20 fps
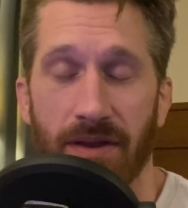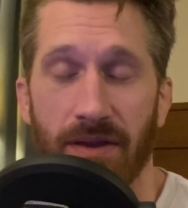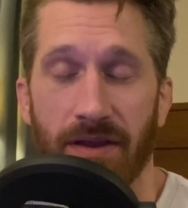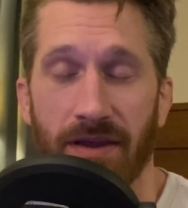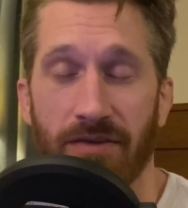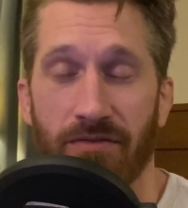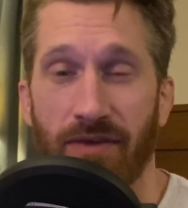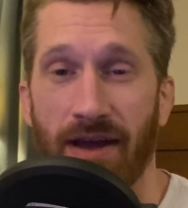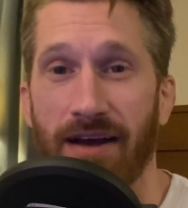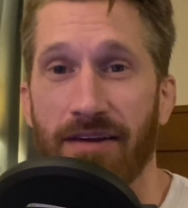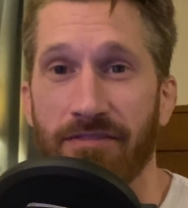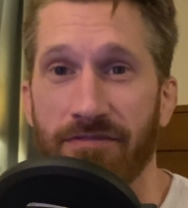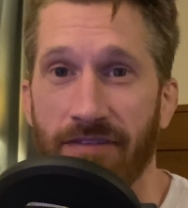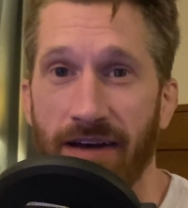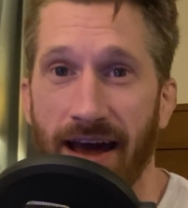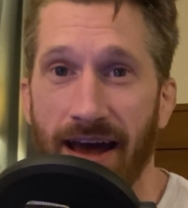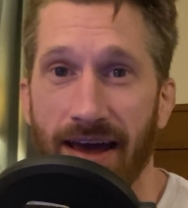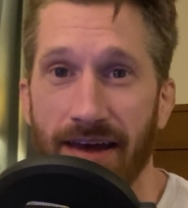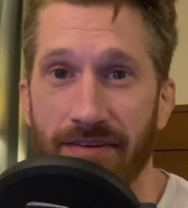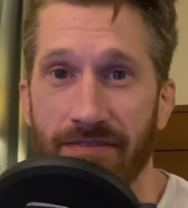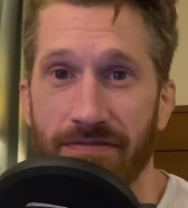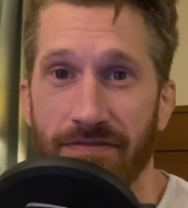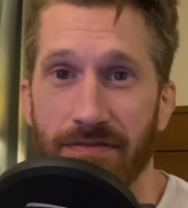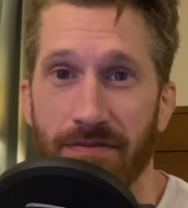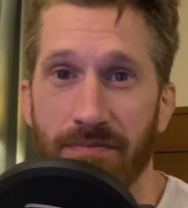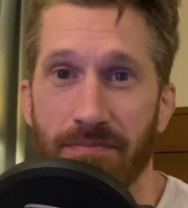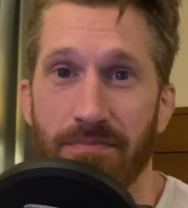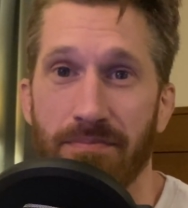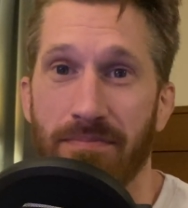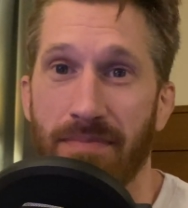in round 5,
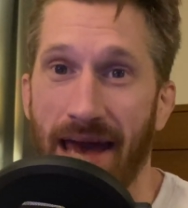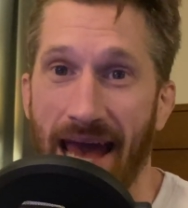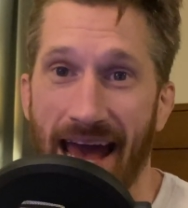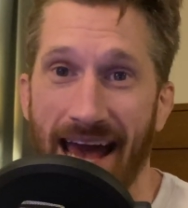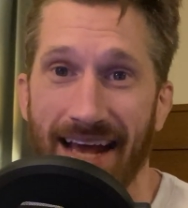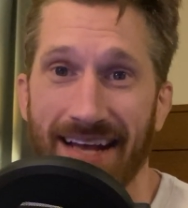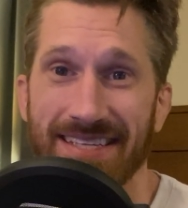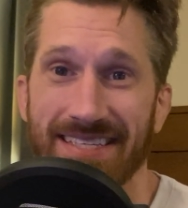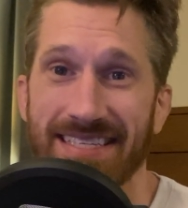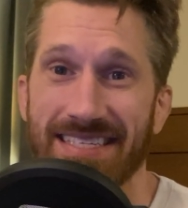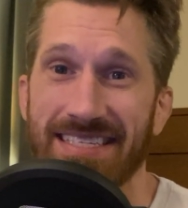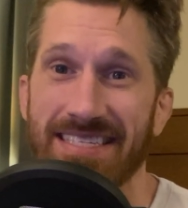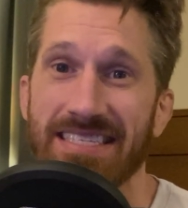Max is